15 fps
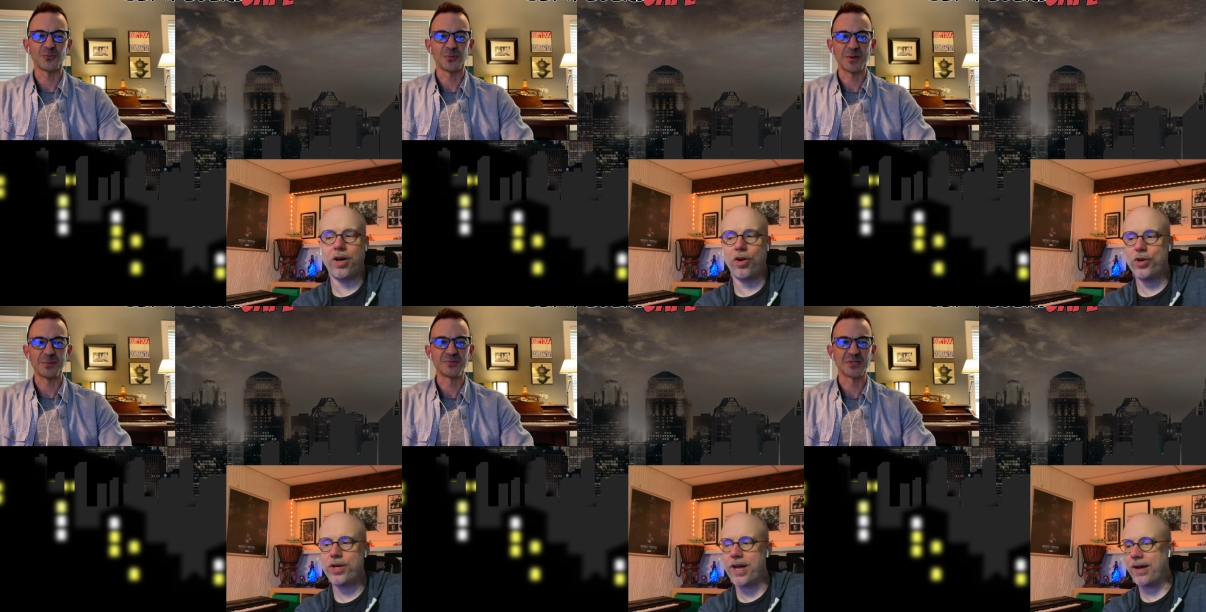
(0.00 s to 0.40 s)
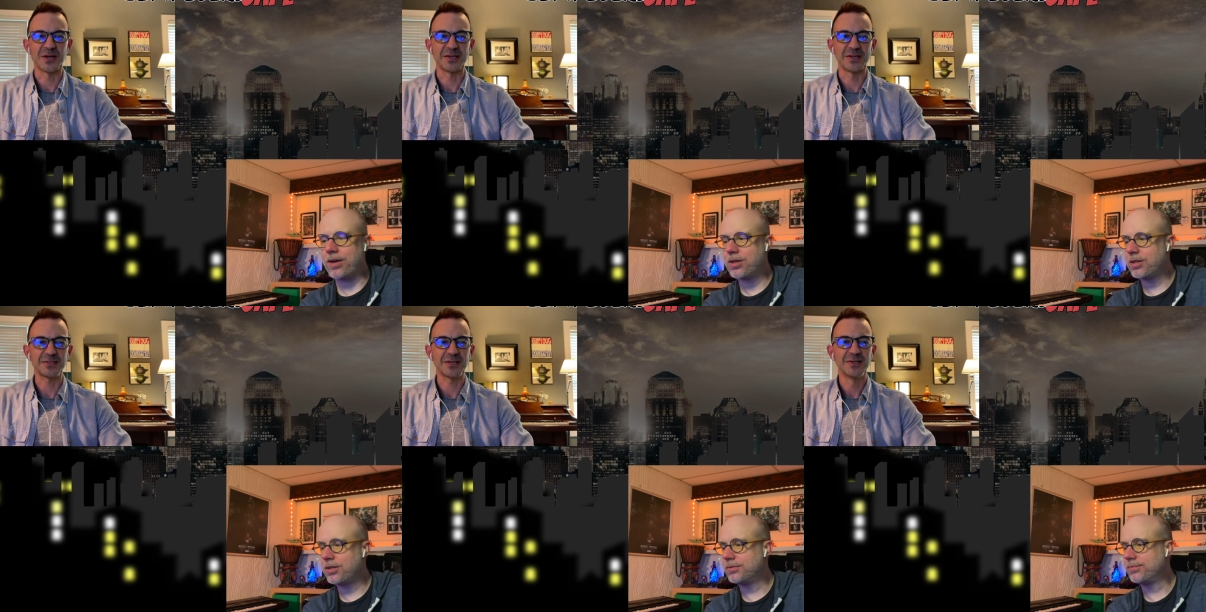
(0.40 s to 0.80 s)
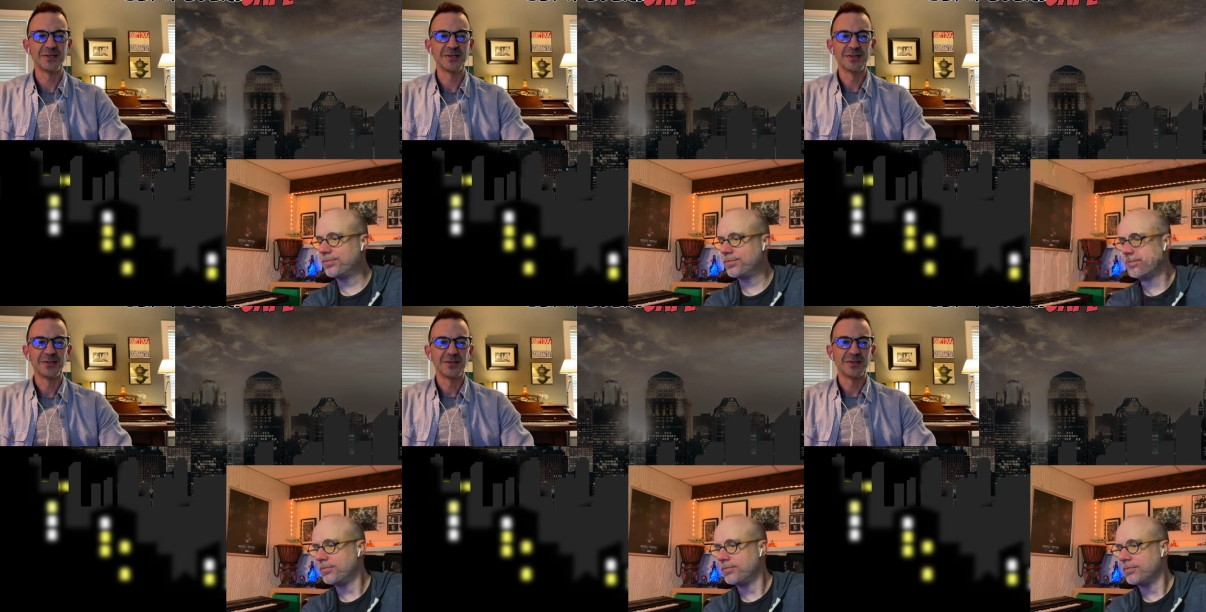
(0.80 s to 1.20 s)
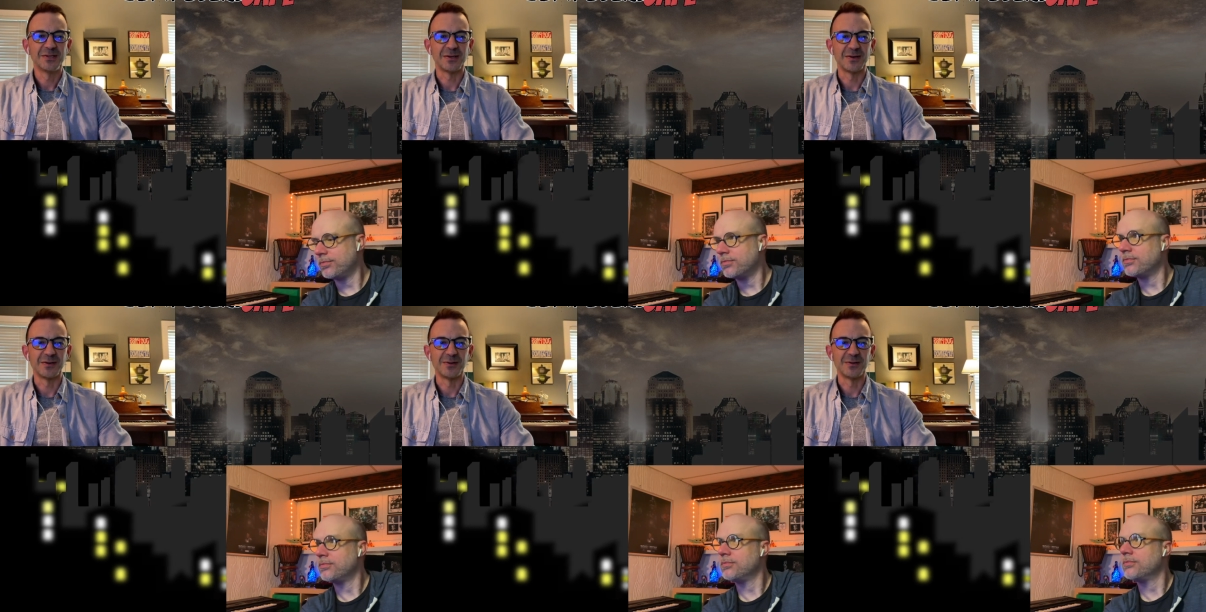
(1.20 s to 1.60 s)
Speaker 1: website oh,
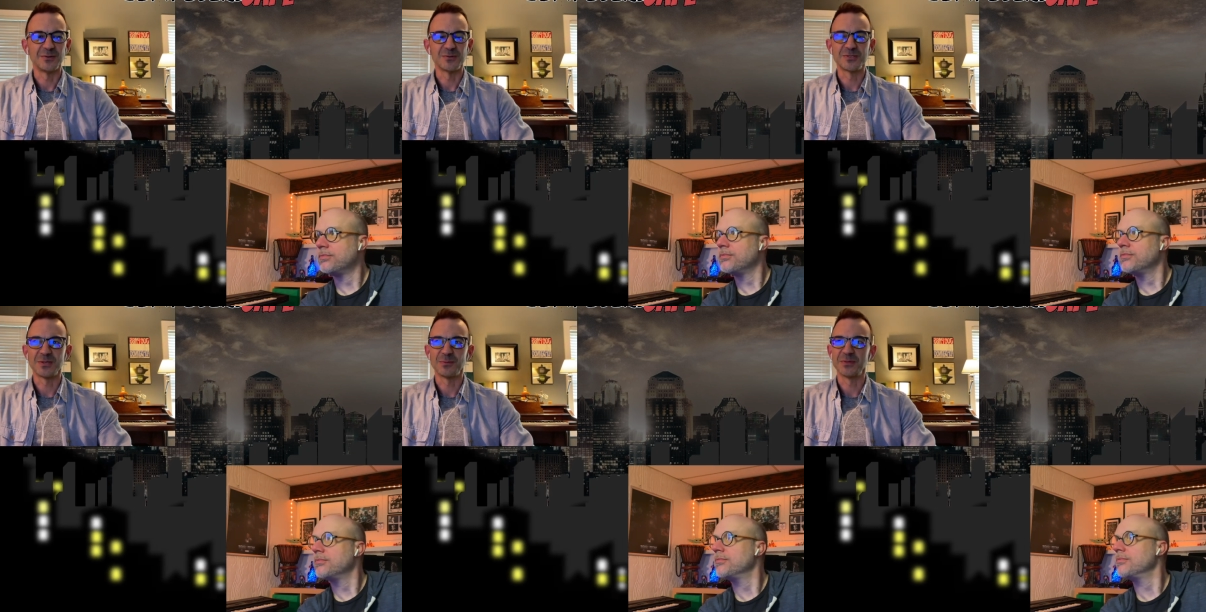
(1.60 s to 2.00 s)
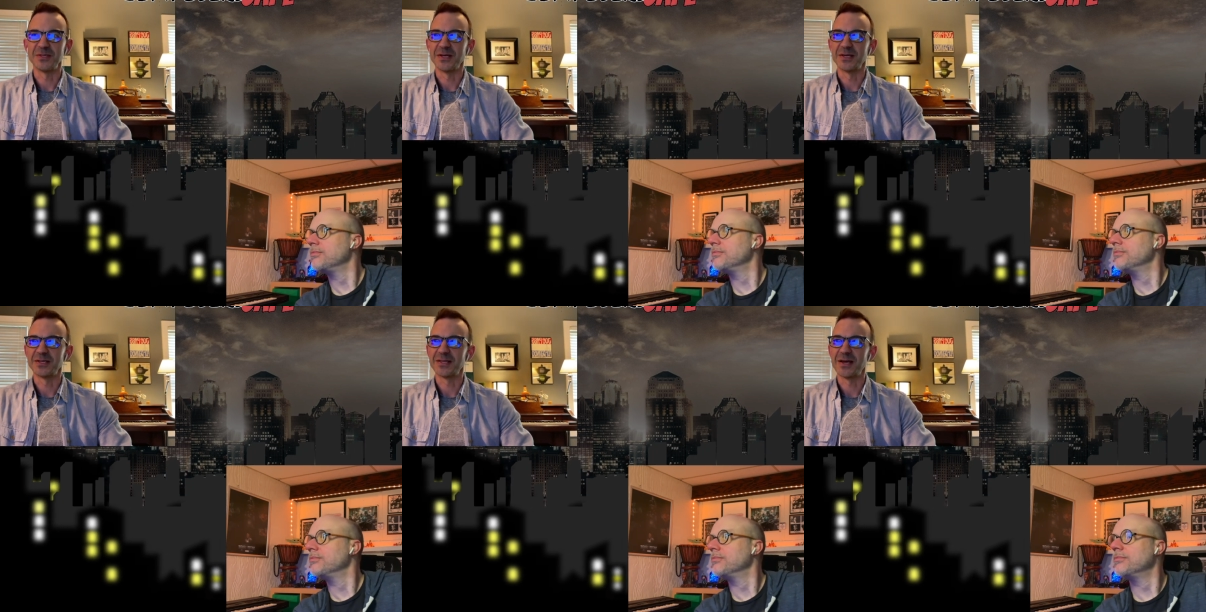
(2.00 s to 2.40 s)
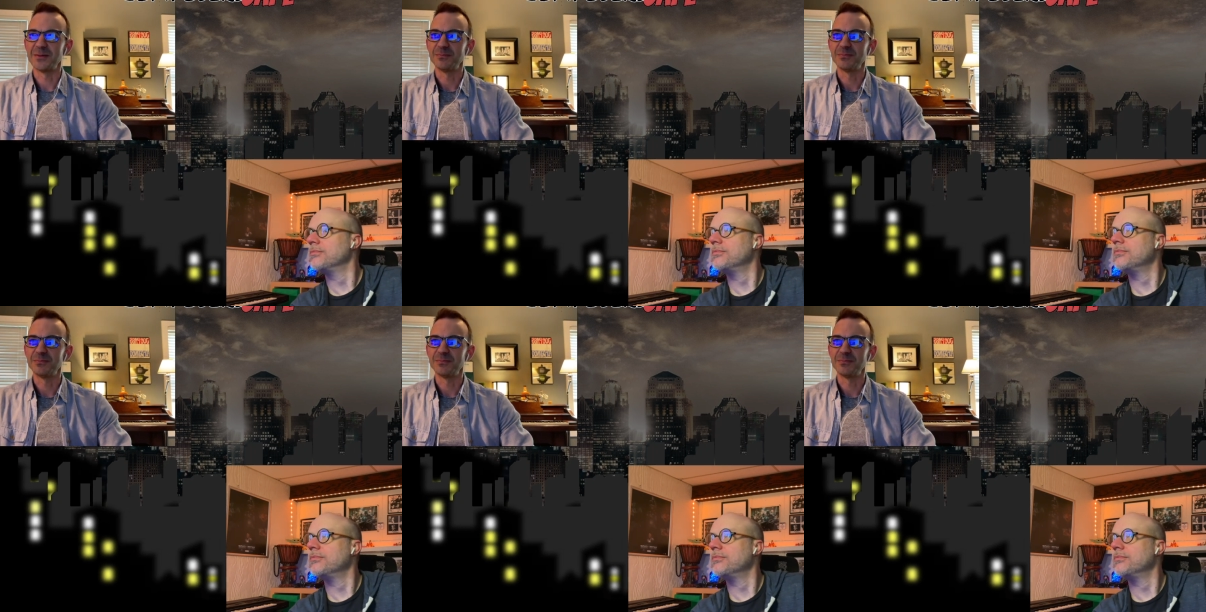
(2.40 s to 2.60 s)
yeah. uh, or something like that.